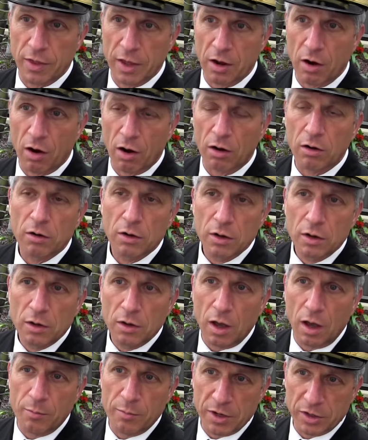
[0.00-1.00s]
they are
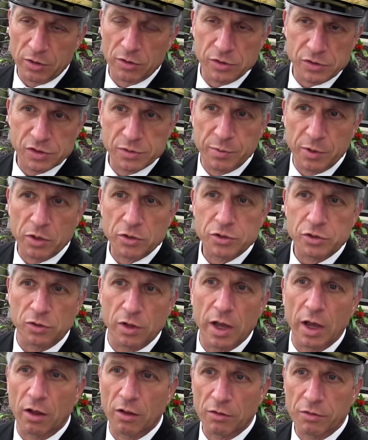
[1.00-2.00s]
mental and spiritual
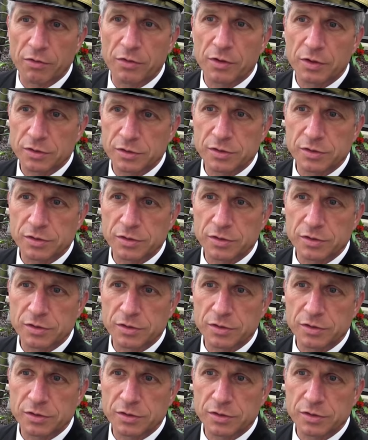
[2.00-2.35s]
health.